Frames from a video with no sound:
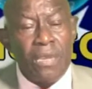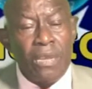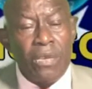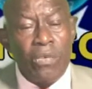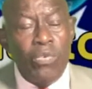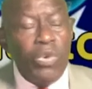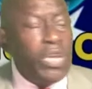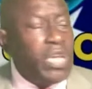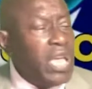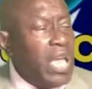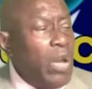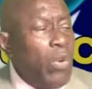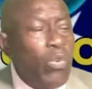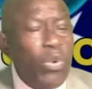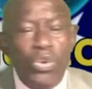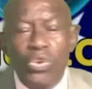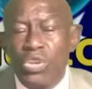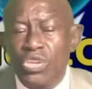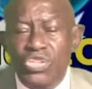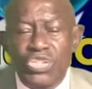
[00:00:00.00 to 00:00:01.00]
We can't
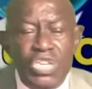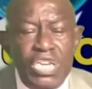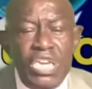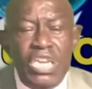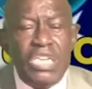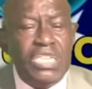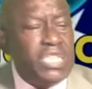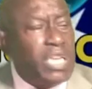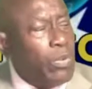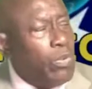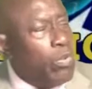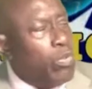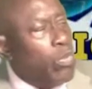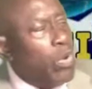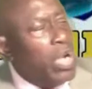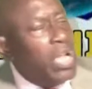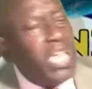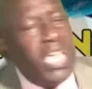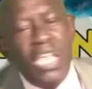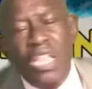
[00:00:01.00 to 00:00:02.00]
want to change, then we
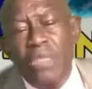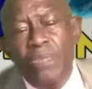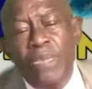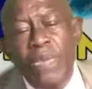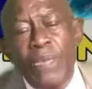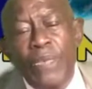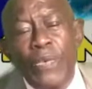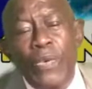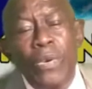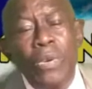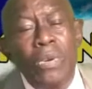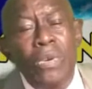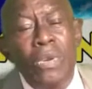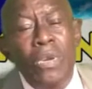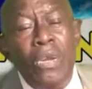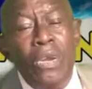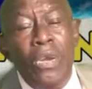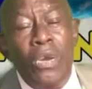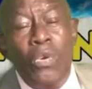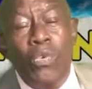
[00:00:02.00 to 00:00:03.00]
want to kill people.
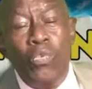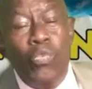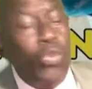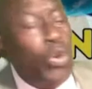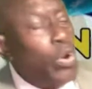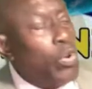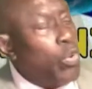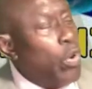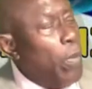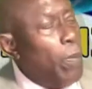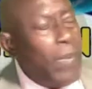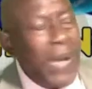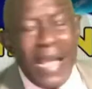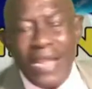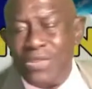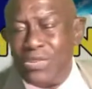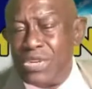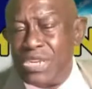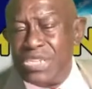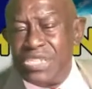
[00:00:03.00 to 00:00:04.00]
We want to go back
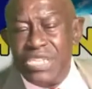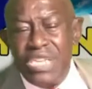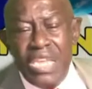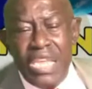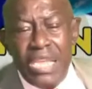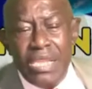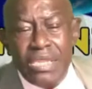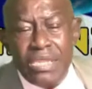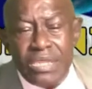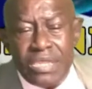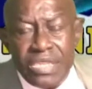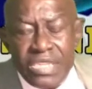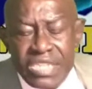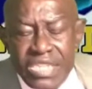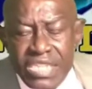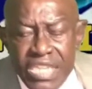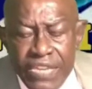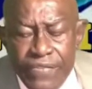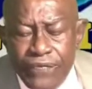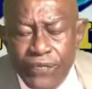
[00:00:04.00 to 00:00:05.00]
to the same
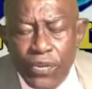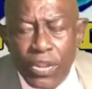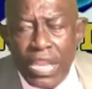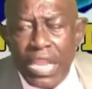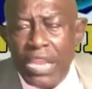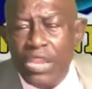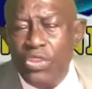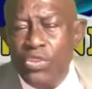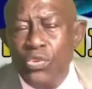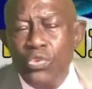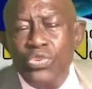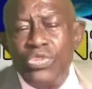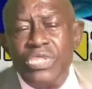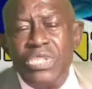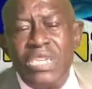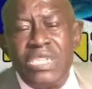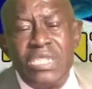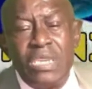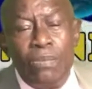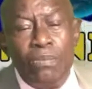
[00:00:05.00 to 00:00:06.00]
deceitful and
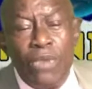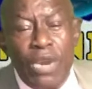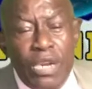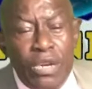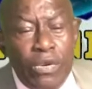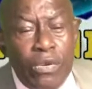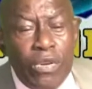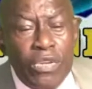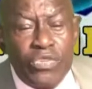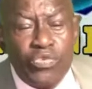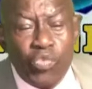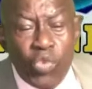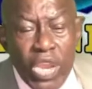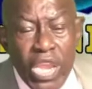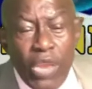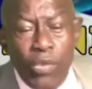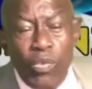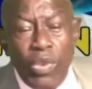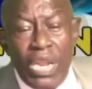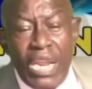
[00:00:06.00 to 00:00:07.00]
useless and murderous
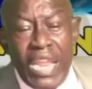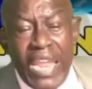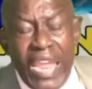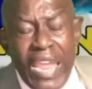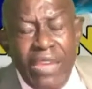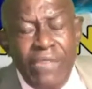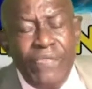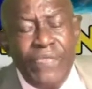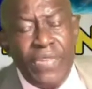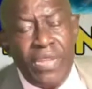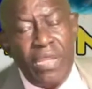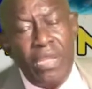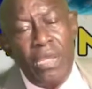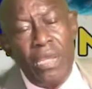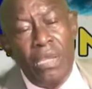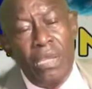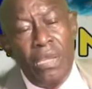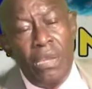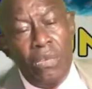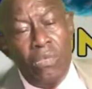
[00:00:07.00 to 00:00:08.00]
way we live.
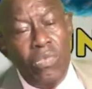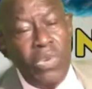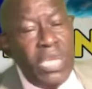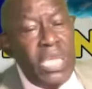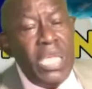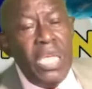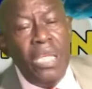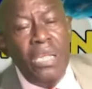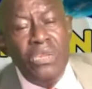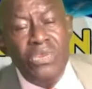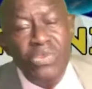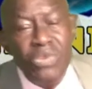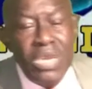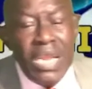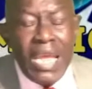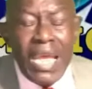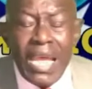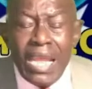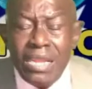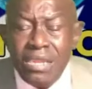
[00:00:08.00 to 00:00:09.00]
We can't do
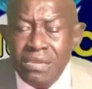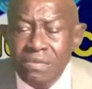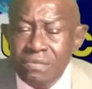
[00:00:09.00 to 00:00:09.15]
that.